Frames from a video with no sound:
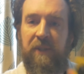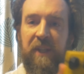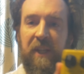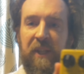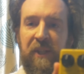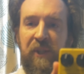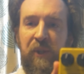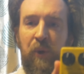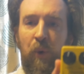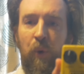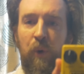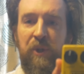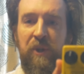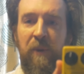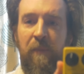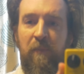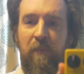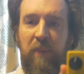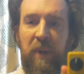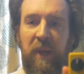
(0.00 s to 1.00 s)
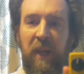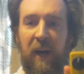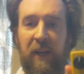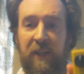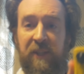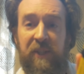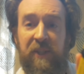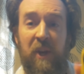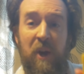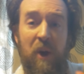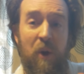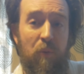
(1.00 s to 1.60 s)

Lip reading: Distortion Plus.